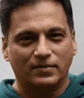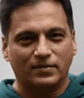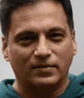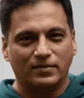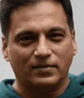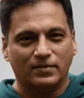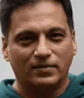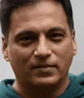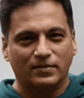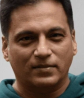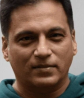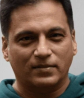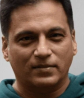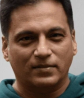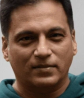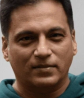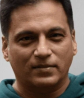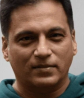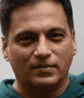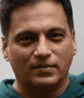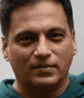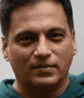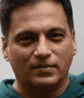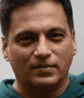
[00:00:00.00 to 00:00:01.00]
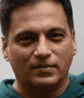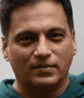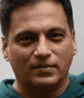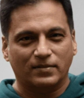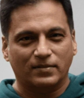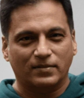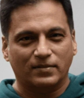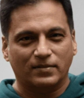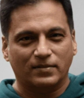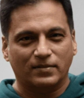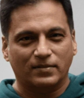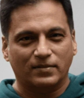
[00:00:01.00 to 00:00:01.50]

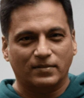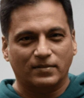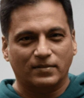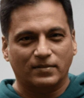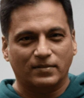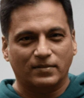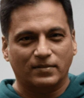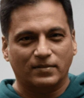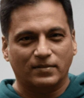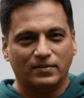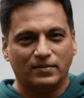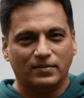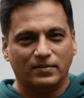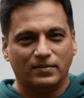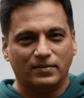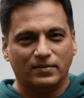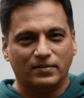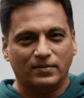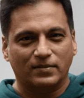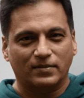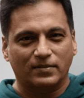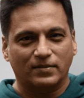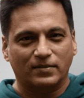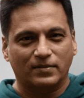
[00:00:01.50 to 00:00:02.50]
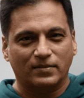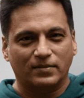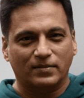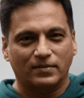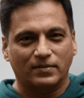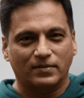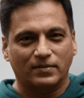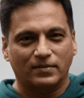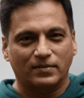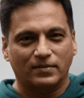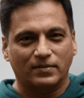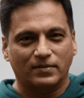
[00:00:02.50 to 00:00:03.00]

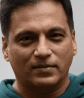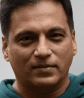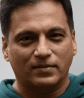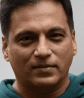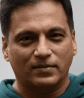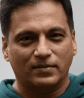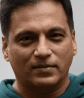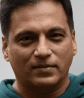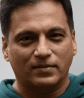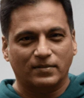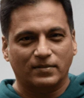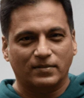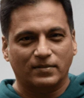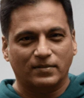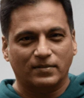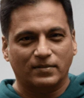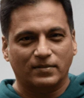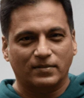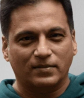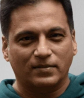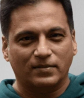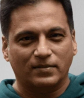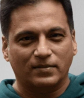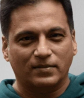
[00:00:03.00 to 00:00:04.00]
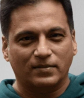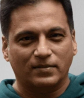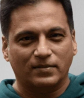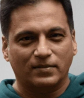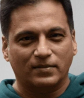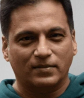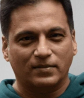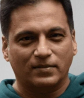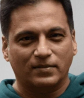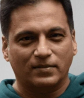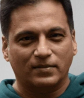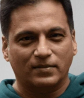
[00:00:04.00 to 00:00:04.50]

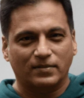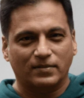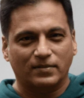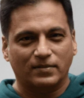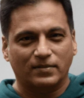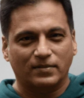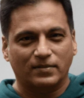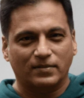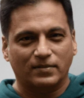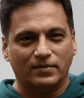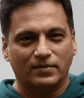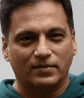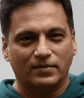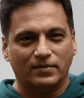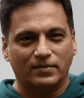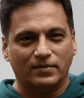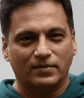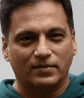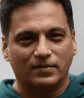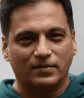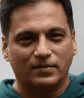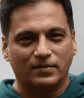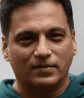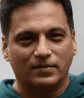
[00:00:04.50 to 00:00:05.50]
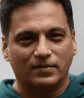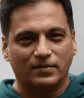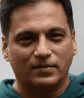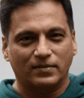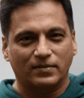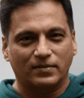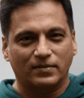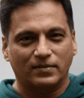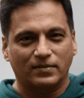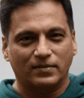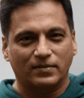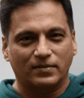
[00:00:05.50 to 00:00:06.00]

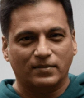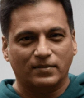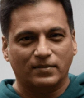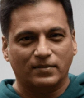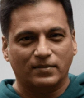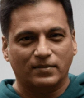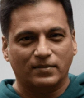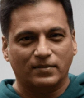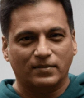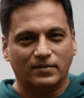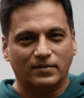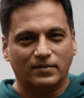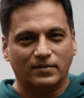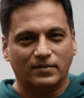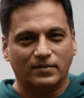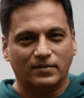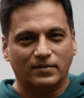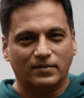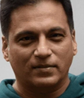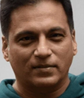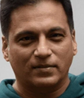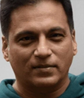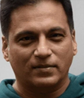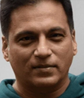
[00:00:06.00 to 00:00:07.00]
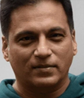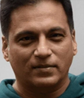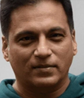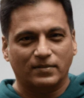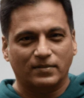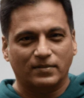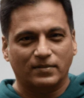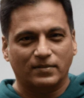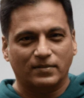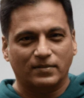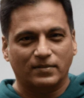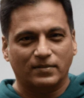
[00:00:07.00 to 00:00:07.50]

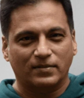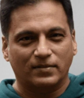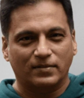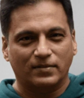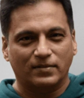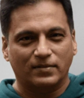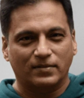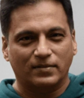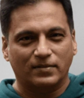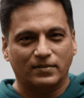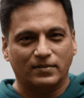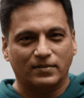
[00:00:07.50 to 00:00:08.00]
(no lip movement)